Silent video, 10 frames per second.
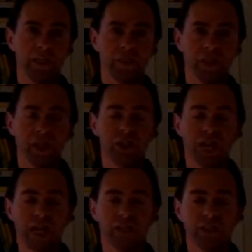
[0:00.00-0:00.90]

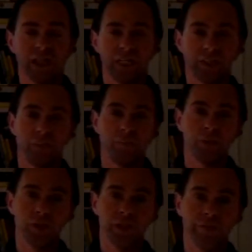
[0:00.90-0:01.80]
each axis has a
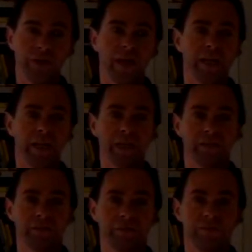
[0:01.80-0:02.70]
positive and a
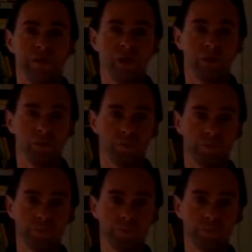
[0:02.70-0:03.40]
negative value.